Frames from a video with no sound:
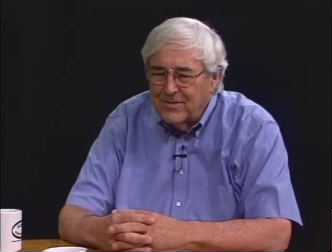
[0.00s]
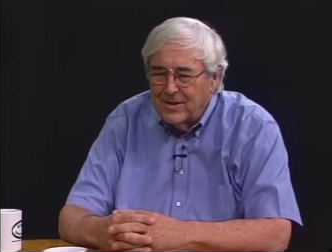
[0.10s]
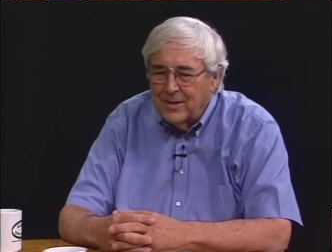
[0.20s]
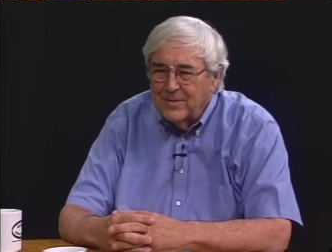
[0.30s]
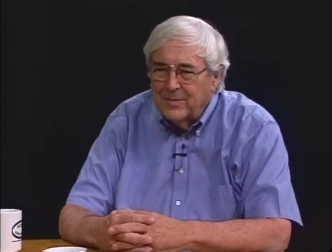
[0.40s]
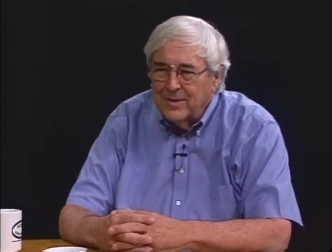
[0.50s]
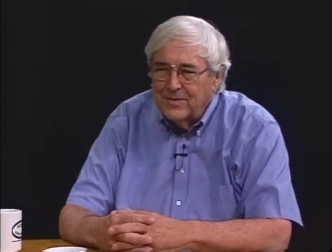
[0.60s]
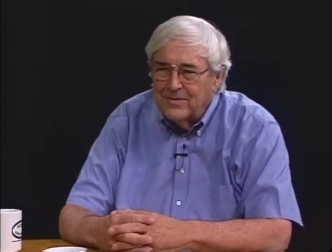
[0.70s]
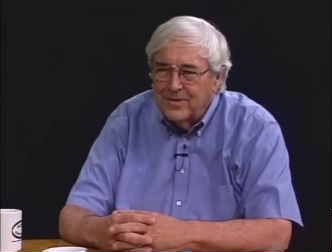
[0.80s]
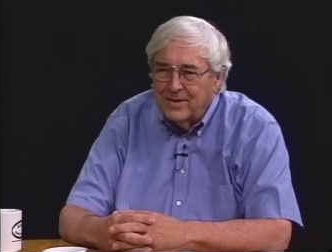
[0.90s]
a couple of
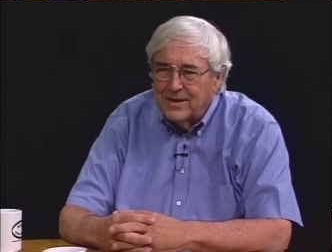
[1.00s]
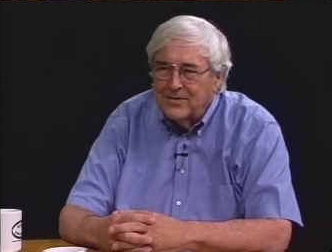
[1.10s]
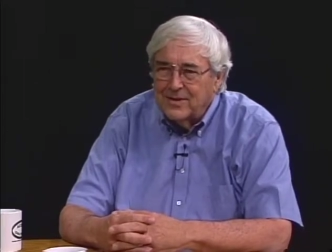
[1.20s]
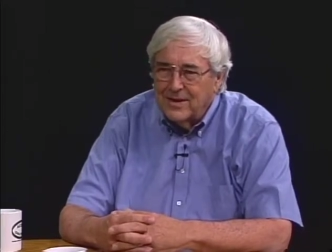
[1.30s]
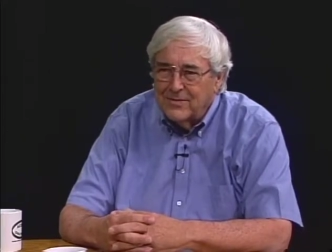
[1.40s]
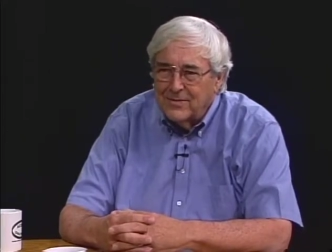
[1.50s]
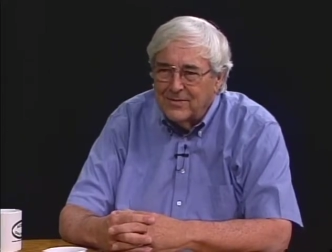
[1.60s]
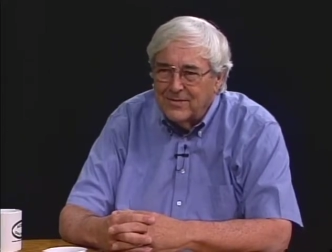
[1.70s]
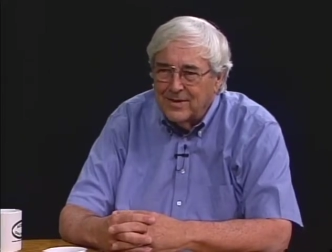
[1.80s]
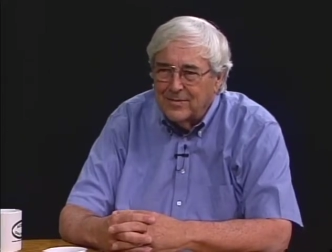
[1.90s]
months that actually I
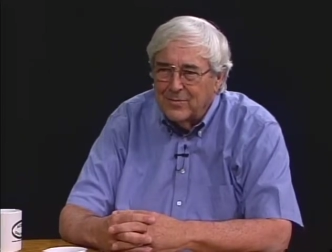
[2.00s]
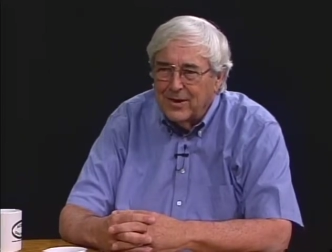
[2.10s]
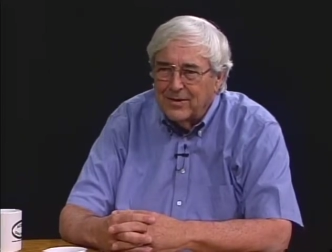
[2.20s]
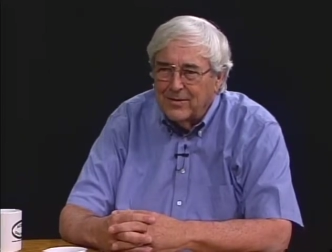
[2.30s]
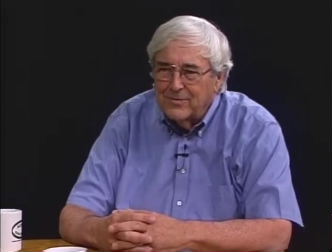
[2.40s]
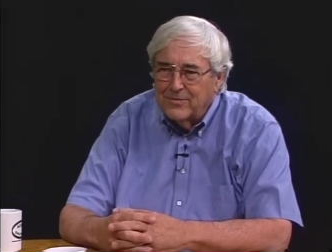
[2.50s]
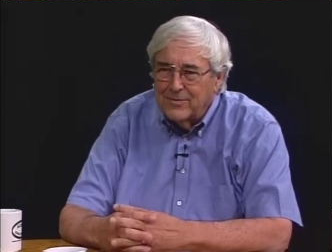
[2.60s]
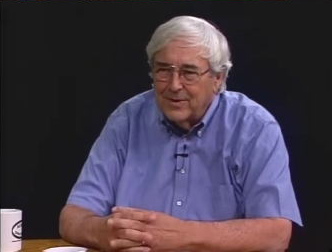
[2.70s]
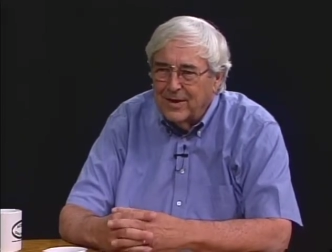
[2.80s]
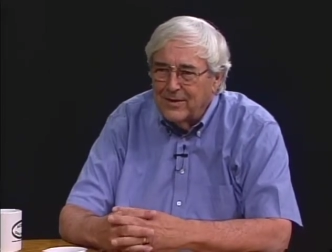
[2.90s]
was uh, brought home
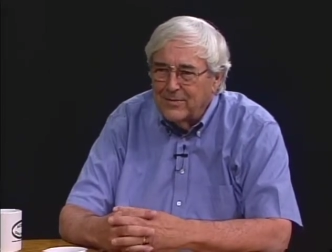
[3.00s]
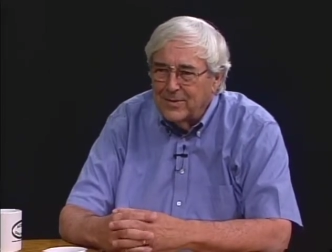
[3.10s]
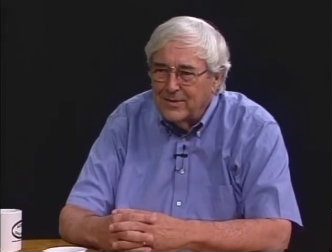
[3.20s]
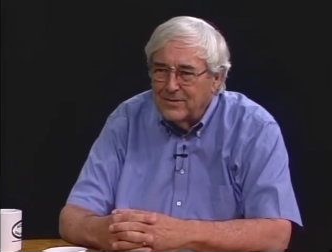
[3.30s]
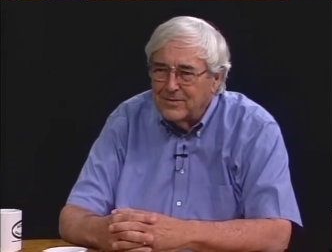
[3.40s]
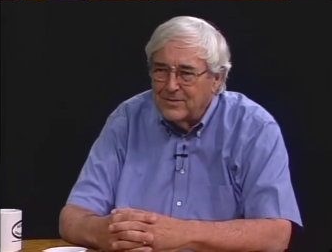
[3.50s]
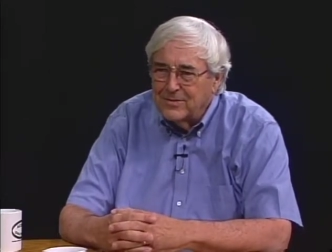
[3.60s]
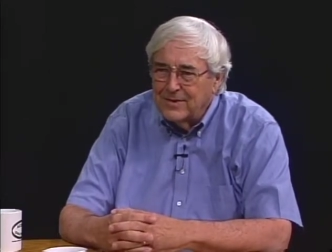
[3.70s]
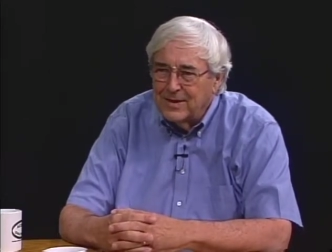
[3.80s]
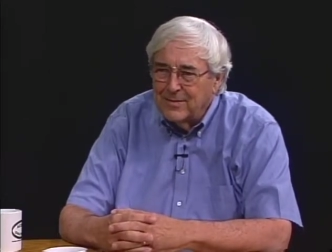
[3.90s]
from the hospital to
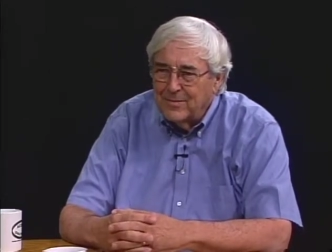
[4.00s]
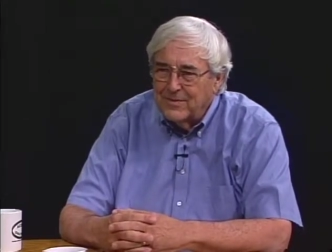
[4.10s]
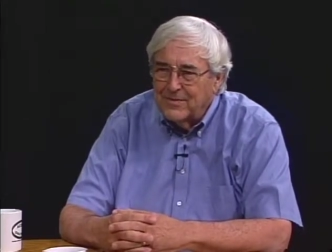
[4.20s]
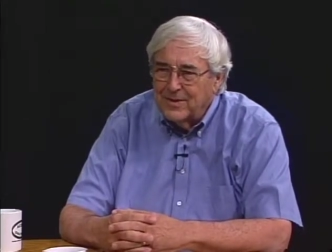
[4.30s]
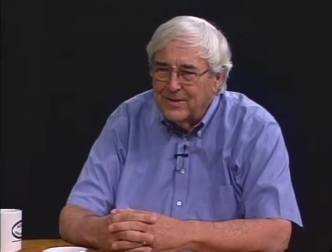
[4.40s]
the Mrs.